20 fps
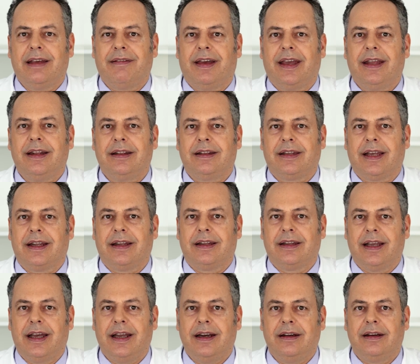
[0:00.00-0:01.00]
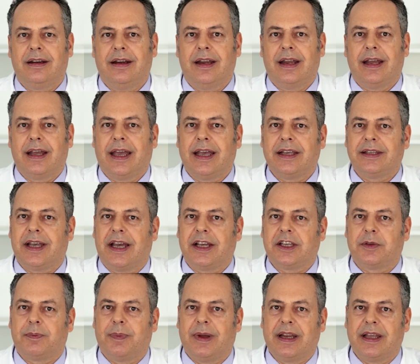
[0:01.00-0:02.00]
relieve it and
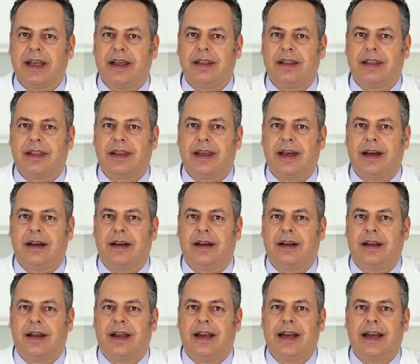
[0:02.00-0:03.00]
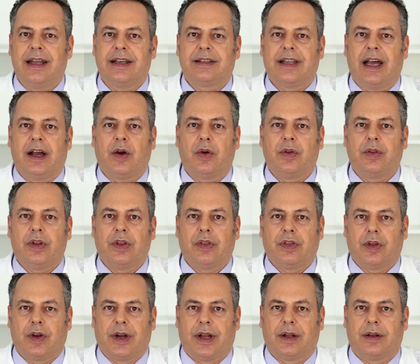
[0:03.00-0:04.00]
relabel in order to transform
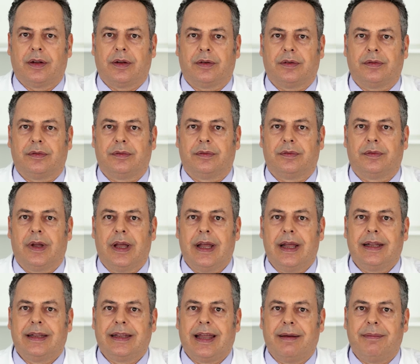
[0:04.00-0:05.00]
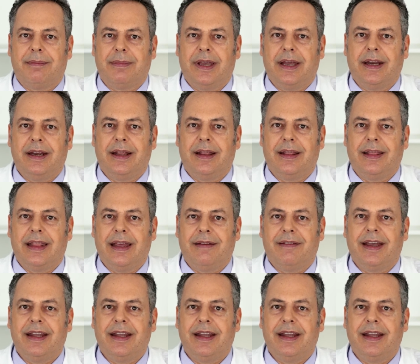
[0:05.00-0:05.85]
it into positive experiences.